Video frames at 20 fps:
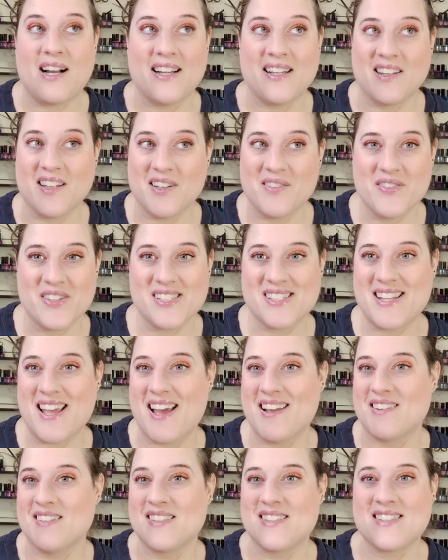I love the
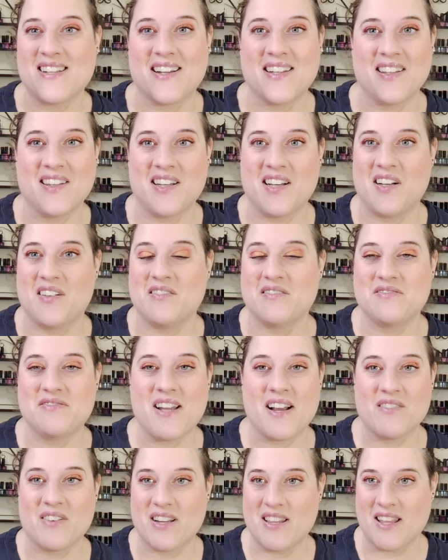scents. I love
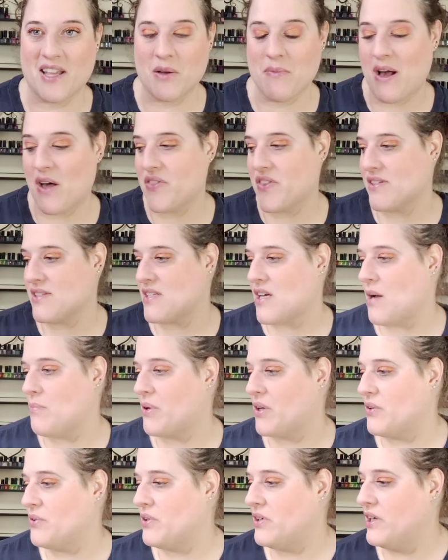everything about this top
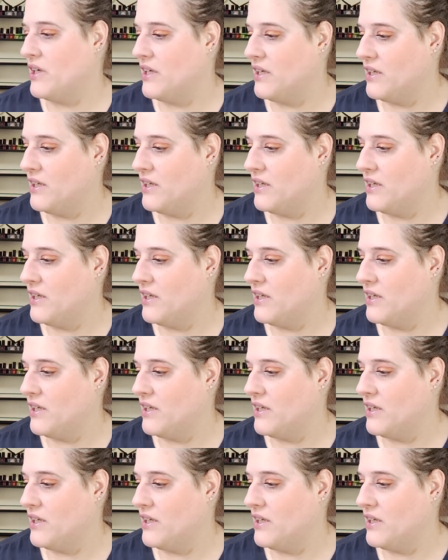coat.